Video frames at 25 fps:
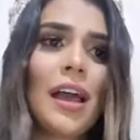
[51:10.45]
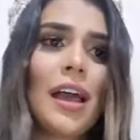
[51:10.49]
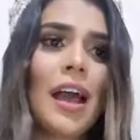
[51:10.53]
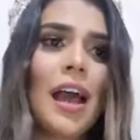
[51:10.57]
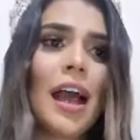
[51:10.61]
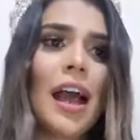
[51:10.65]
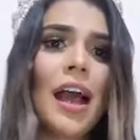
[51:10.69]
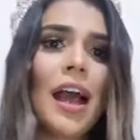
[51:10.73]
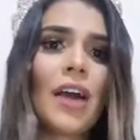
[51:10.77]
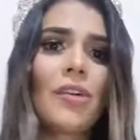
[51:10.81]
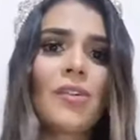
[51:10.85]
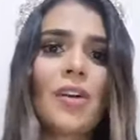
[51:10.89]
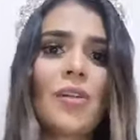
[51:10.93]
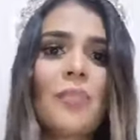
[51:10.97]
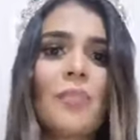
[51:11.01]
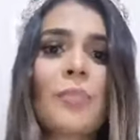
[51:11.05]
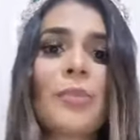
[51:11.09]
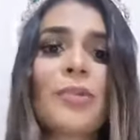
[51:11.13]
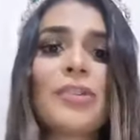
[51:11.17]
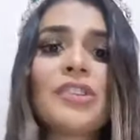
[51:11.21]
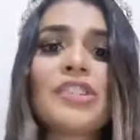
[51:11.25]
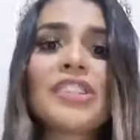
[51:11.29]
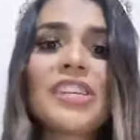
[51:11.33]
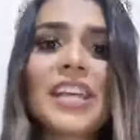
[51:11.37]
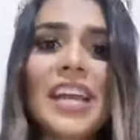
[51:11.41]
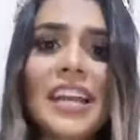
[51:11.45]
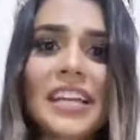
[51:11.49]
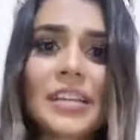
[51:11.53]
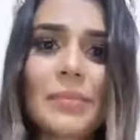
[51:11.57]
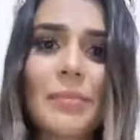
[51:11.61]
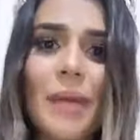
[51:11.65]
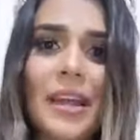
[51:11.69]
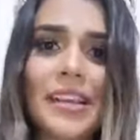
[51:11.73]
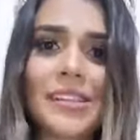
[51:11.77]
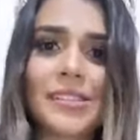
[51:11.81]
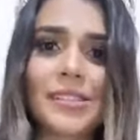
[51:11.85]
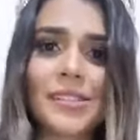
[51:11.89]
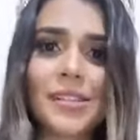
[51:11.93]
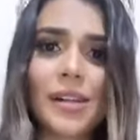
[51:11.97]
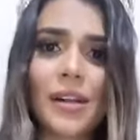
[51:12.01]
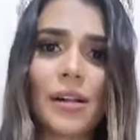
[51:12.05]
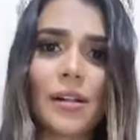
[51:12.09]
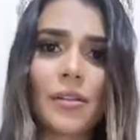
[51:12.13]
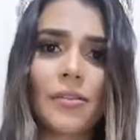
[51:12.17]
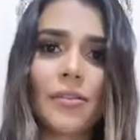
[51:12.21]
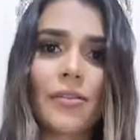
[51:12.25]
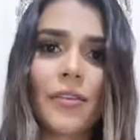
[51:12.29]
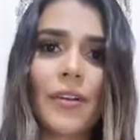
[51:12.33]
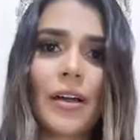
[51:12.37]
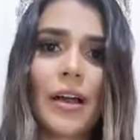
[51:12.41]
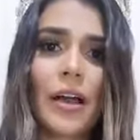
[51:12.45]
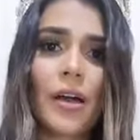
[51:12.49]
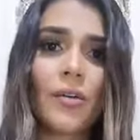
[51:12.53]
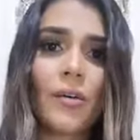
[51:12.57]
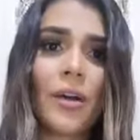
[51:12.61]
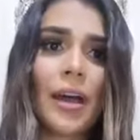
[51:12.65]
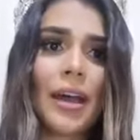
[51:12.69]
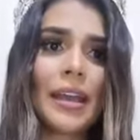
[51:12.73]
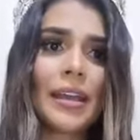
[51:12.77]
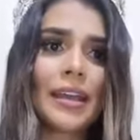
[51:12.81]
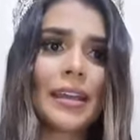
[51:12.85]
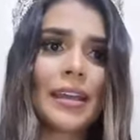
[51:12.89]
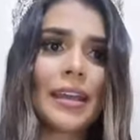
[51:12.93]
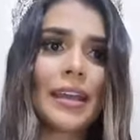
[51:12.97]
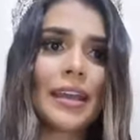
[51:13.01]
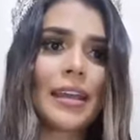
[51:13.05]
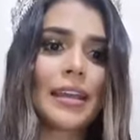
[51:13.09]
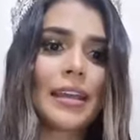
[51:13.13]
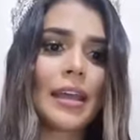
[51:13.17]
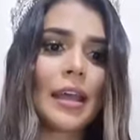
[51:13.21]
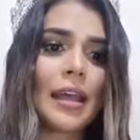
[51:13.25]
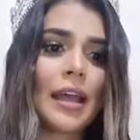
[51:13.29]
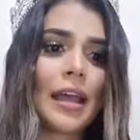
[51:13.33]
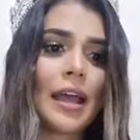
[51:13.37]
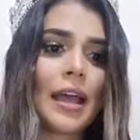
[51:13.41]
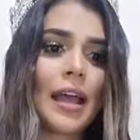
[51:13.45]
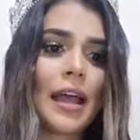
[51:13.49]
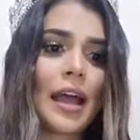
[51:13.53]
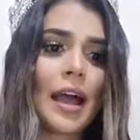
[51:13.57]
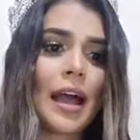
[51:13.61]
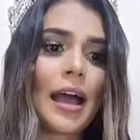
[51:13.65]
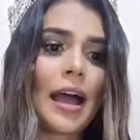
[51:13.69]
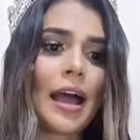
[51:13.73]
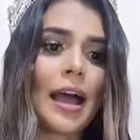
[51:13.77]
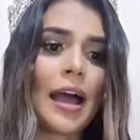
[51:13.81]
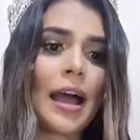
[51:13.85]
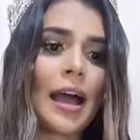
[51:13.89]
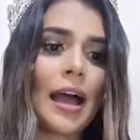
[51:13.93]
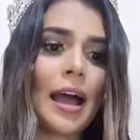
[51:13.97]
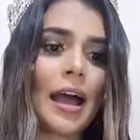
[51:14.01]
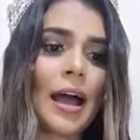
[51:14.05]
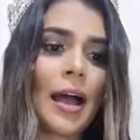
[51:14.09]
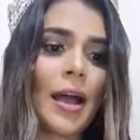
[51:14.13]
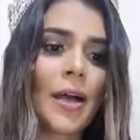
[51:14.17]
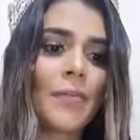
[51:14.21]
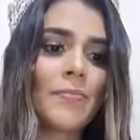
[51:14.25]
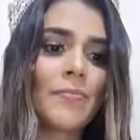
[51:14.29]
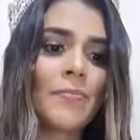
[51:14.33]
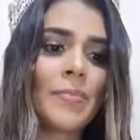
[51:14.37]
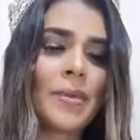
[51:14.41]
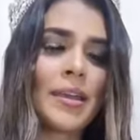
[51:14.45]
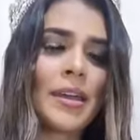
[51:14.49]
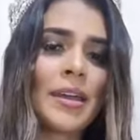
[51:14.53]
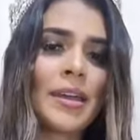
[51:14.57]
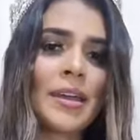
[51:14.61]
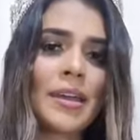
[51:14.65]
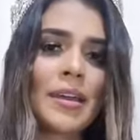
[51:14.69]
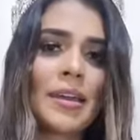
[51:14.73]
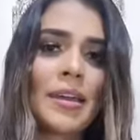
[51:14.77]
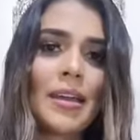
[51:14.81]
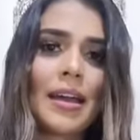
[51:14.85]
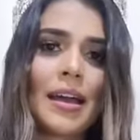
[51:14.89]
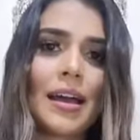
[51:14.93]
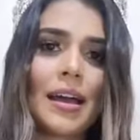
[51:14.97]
how I project myself, how I can be